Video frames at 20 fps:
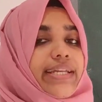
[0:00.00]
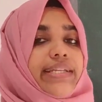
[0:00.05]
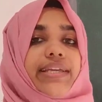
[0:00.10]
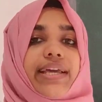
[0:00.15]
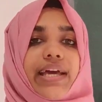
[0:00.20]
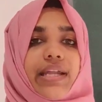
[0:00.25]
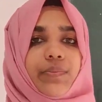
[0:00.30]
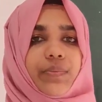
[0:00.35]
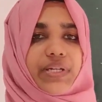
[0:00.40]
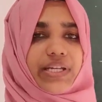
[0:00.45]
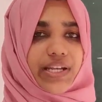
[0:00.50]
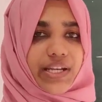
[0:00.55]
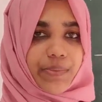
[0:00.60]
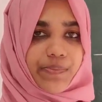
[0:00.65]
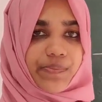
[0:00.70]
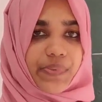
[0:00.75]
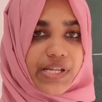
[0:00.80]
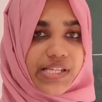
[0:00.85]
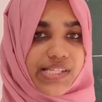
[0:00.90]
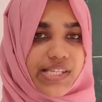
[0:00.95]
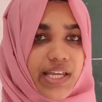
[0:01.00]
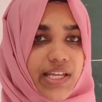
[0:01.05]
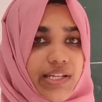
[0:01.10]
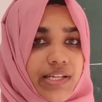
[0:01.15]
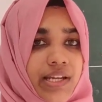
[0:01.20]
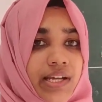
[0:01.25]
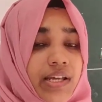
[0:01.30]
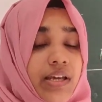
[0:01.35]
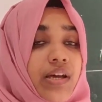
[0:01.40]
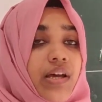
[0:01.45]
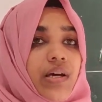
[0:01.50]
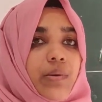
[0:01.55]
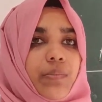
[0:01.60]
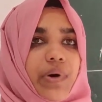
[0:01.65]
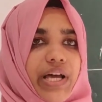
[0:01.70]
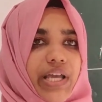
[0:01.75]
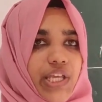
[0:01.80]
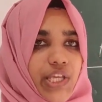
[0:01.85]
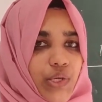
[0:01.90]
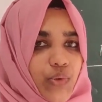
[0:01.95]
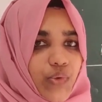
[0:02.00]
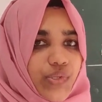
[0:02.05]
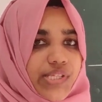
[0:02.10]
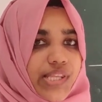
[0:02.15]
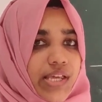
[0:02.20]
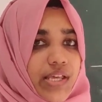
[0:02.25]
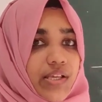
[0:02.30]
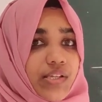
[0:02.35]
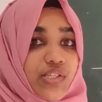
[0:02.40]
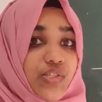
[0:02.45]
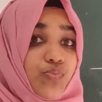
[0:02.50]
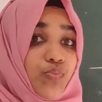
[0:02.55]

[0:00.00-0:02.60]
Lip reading: that can be represented by using